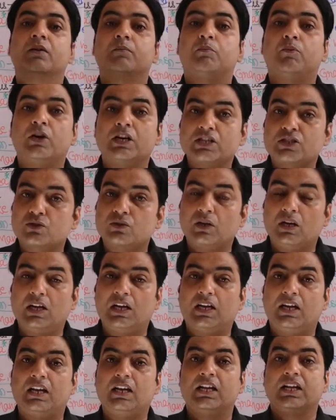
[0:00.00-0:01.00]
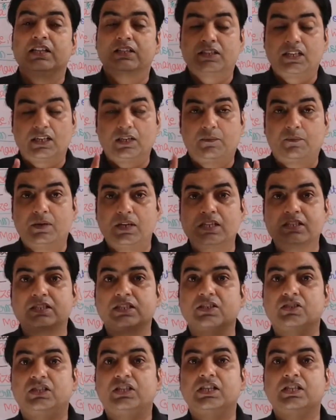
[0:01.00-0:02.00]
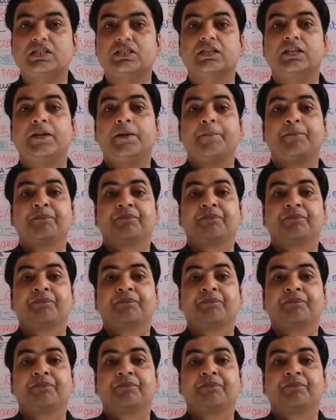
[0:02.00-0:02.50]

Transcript: moist soil? The difference is this.